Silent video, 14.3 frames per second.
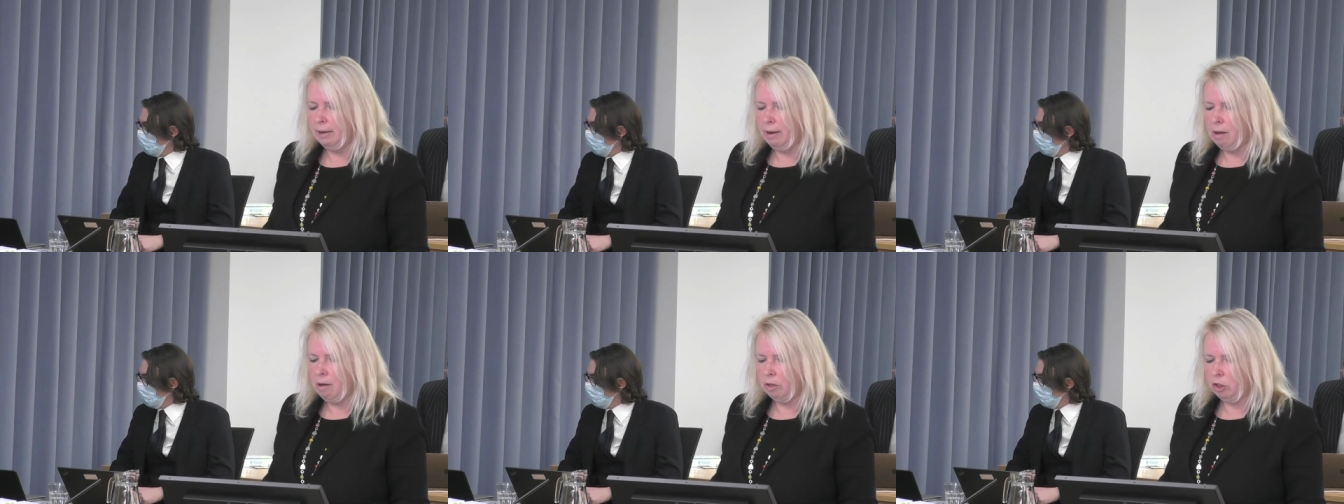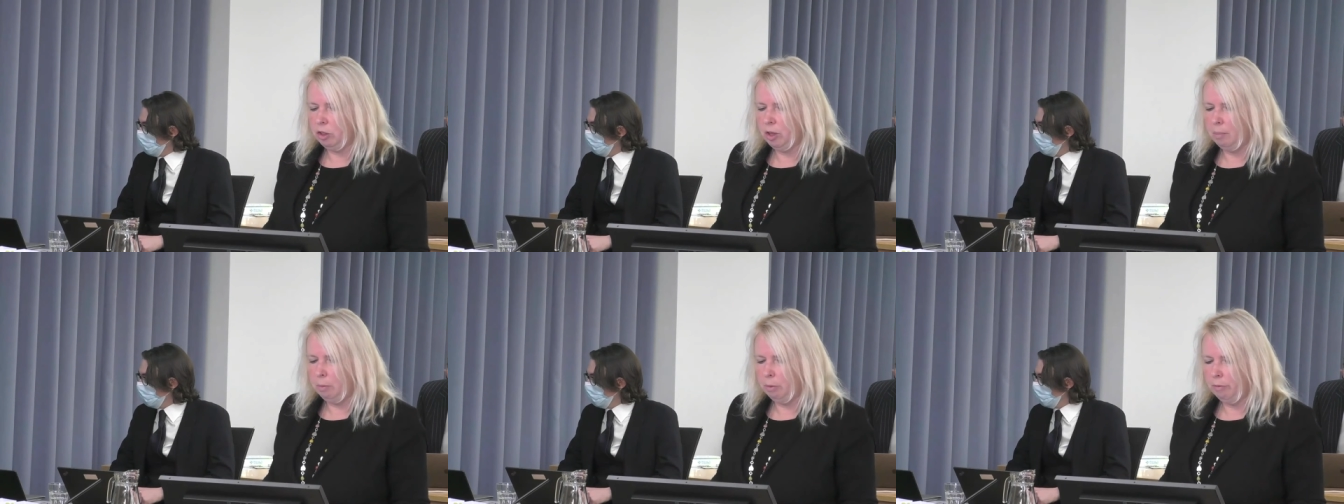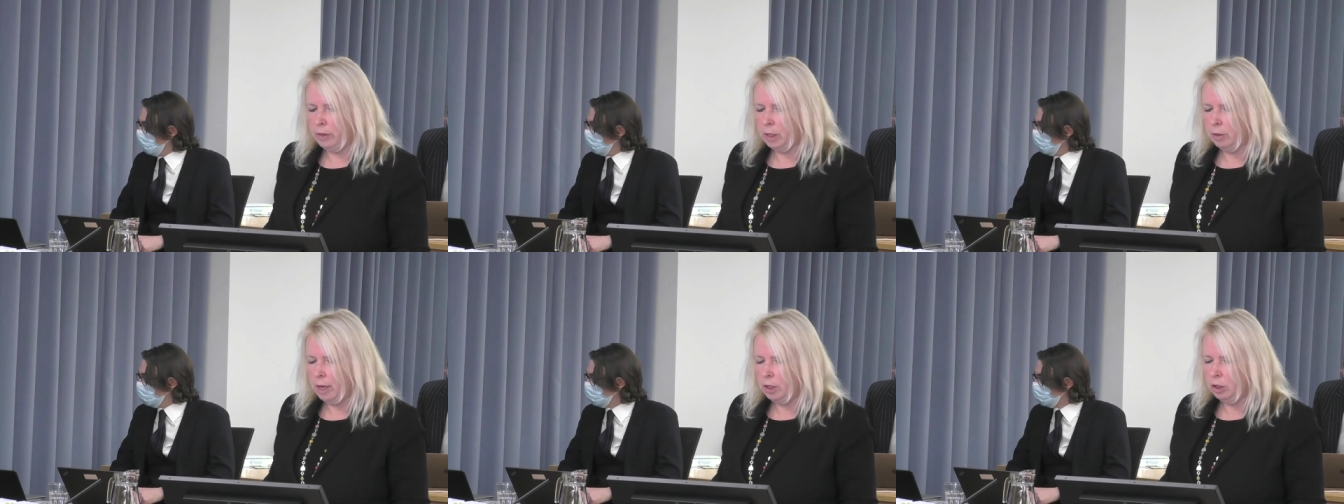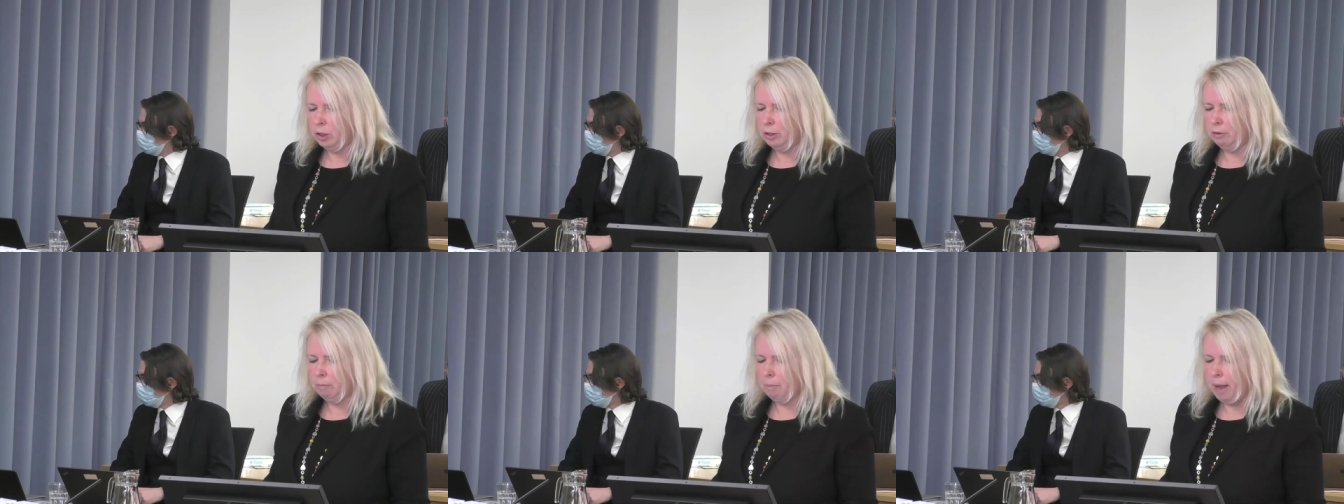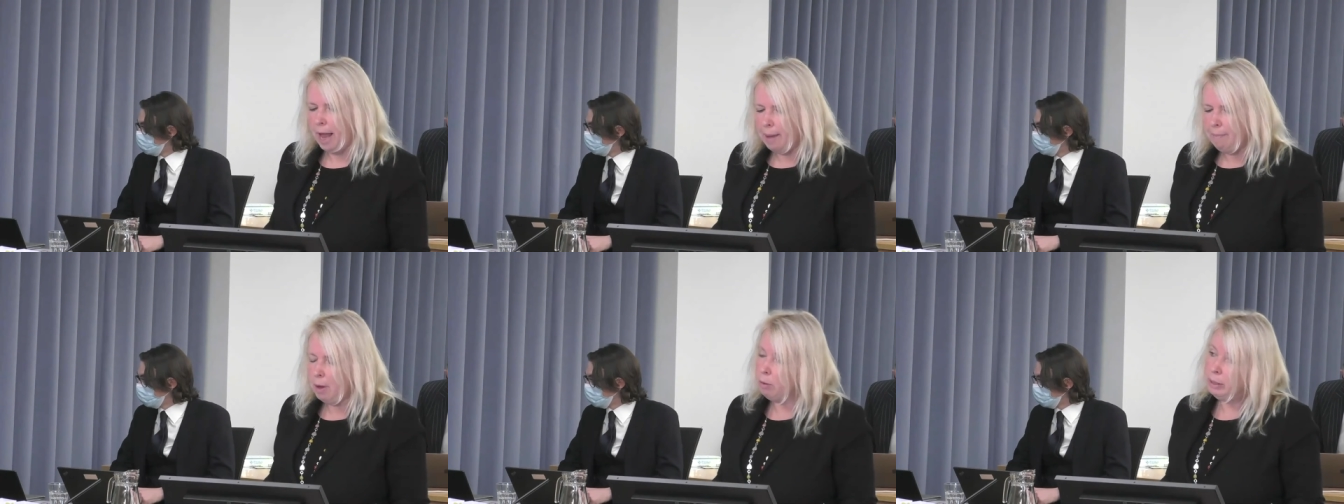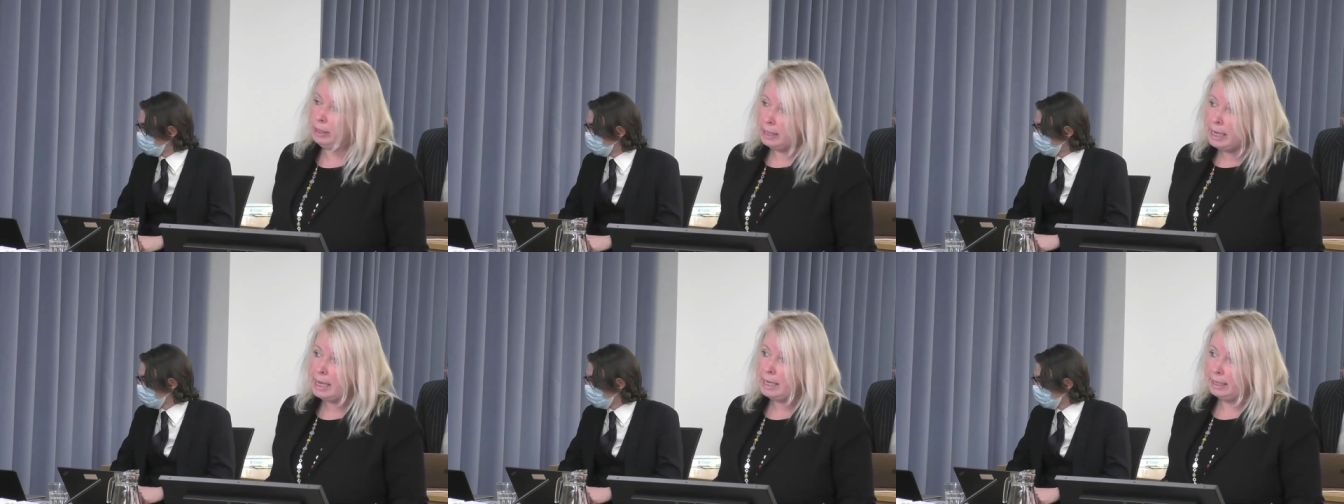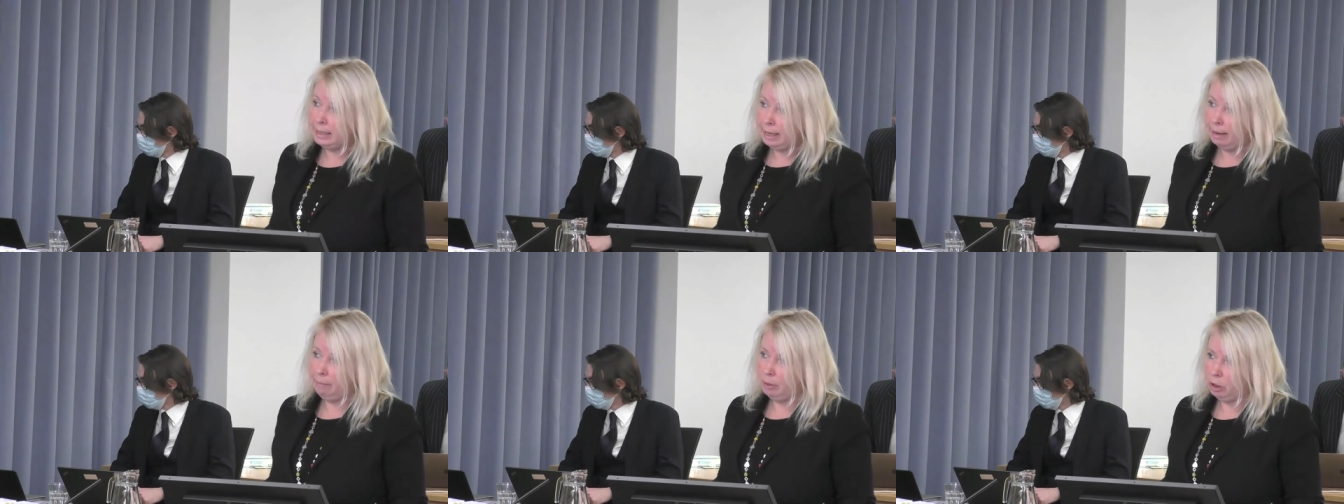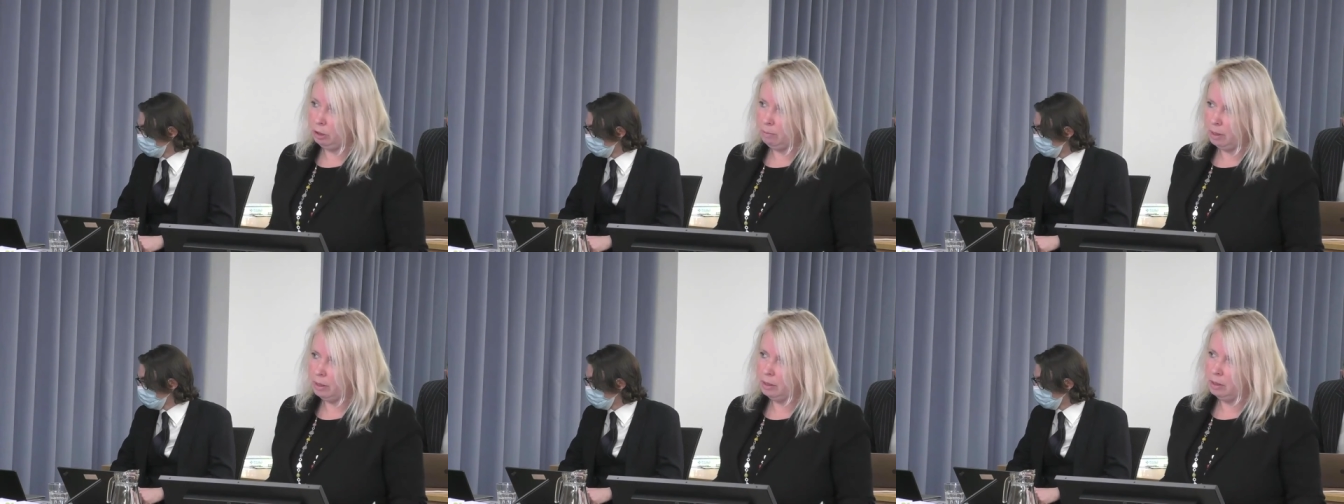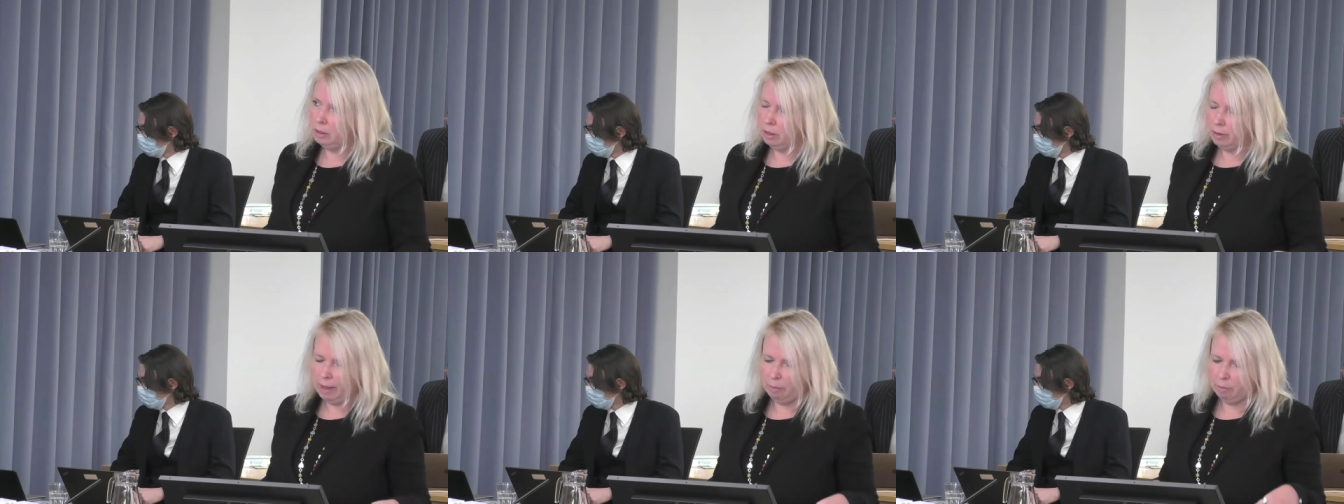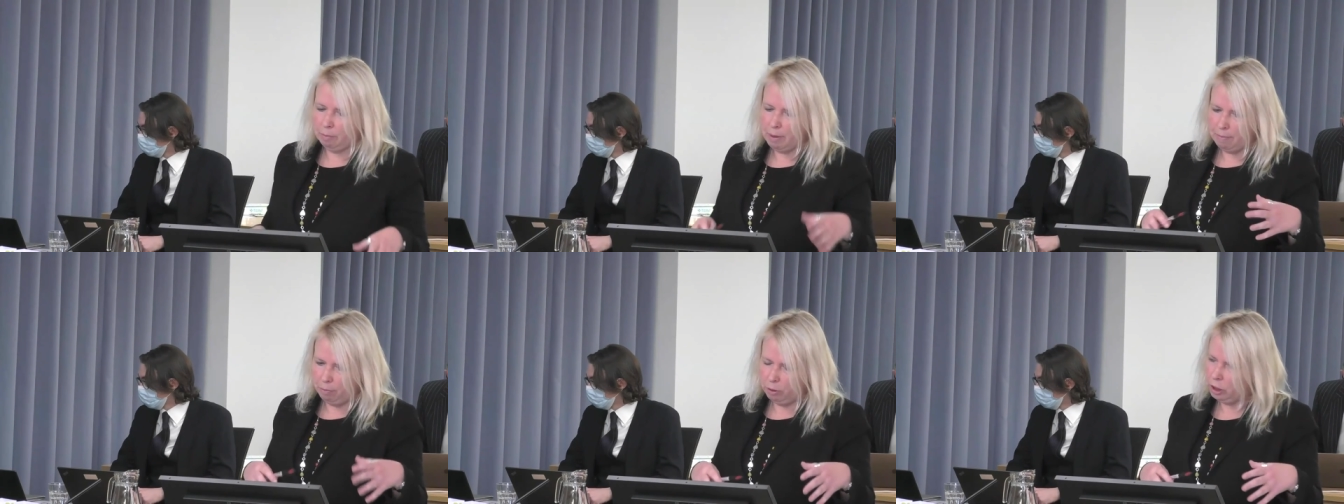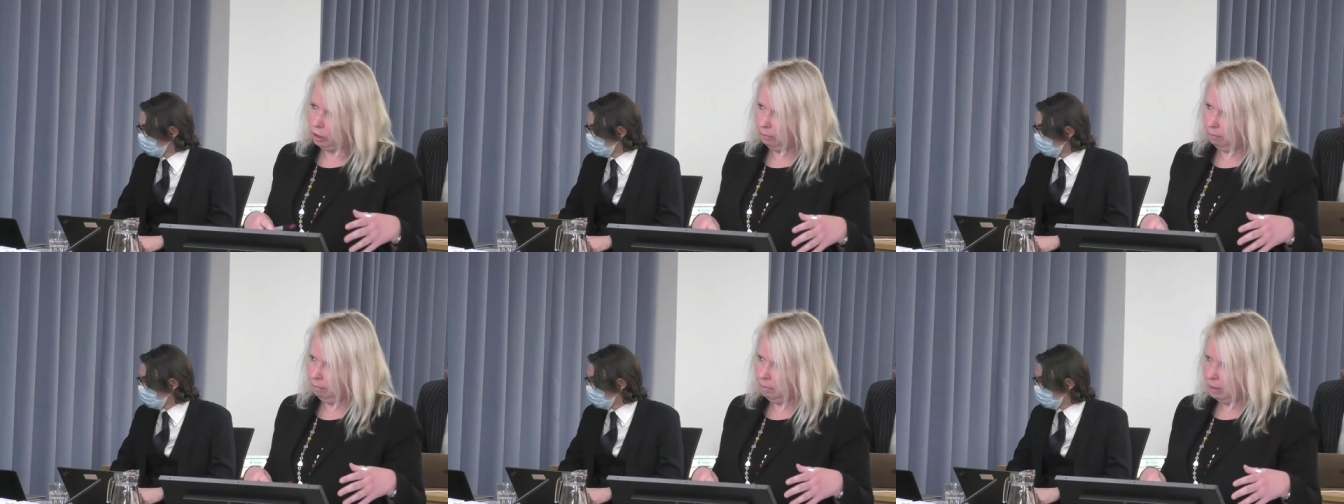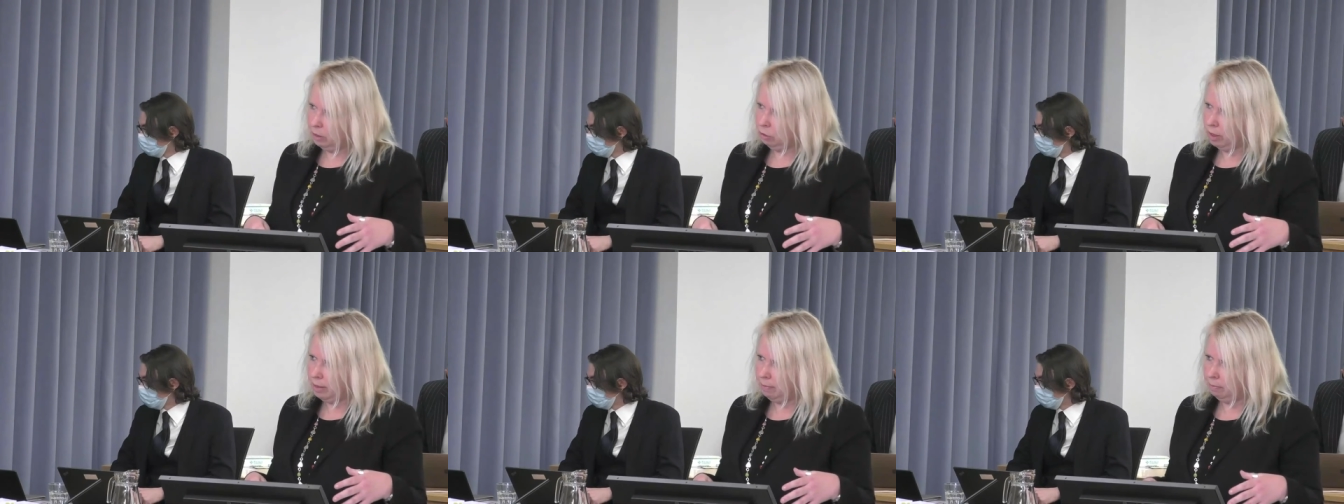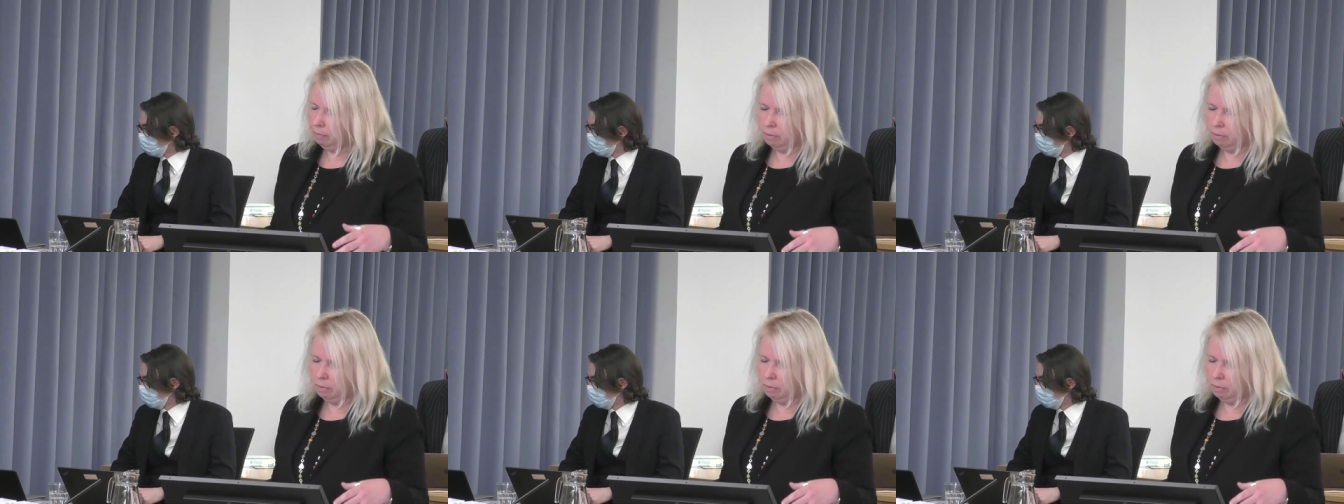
a large number of donations from MOD establishments. So that would be British military